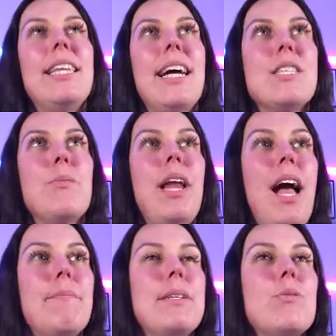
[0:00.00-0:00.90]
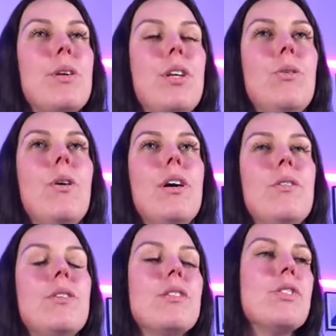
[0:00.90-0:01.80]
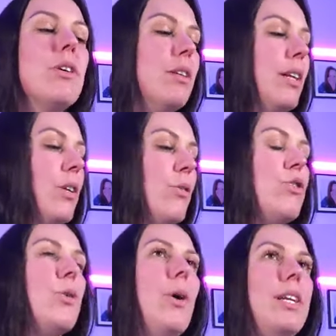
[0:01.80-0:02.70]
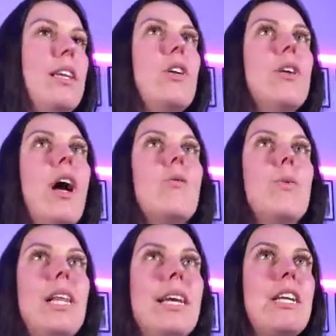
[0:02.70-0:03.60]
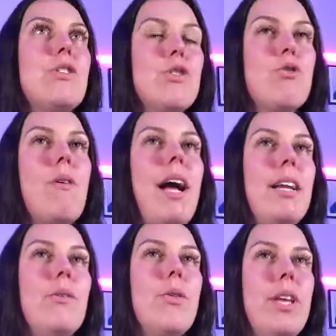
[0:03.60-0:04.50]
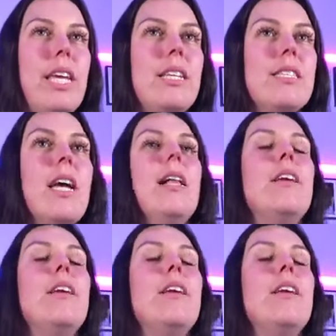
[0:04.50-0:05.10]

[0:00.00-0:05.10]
And that's what happens when you are a new consultant and you join and you're not willing to try new things,